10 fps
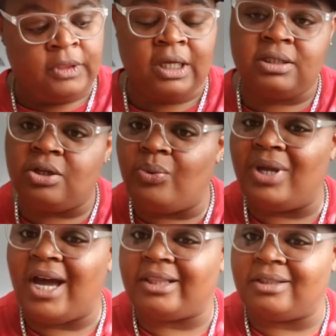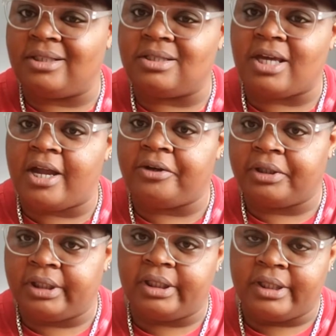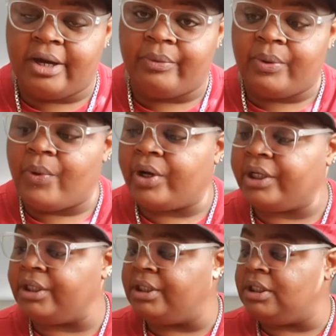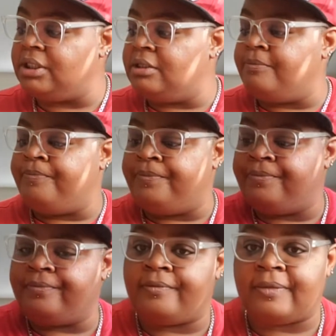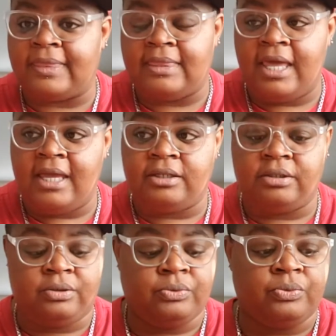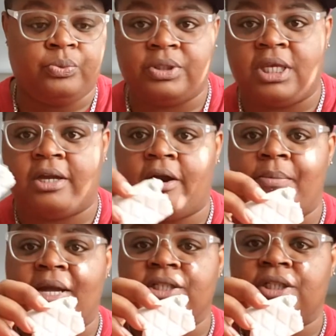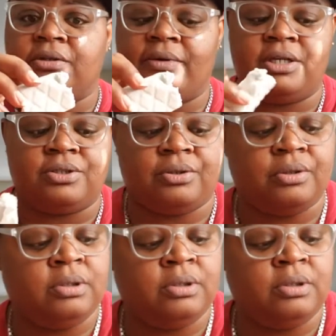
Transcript: until we got the desired clean that we wanted. Then we take our magic eraser,